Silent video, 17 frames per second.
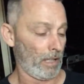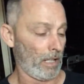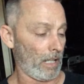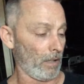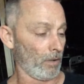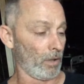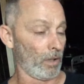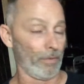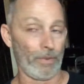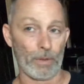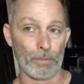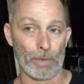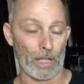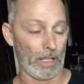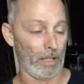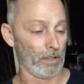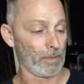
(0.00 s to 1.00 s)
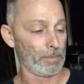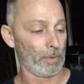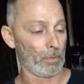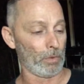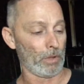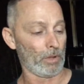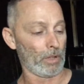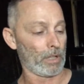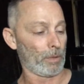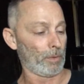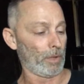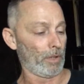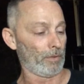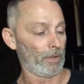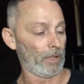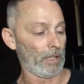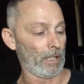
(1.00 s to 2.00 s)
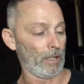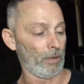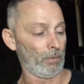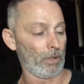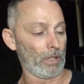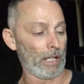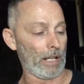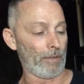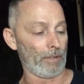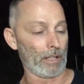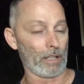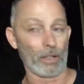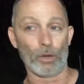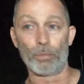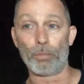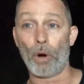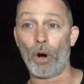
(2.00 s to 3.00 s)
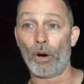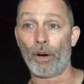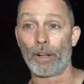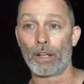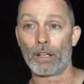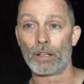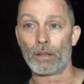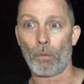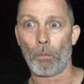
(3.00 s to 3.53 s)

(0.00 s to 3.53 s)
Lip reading: I don't know if anybody else be willing to come over or not. We could have like a little party.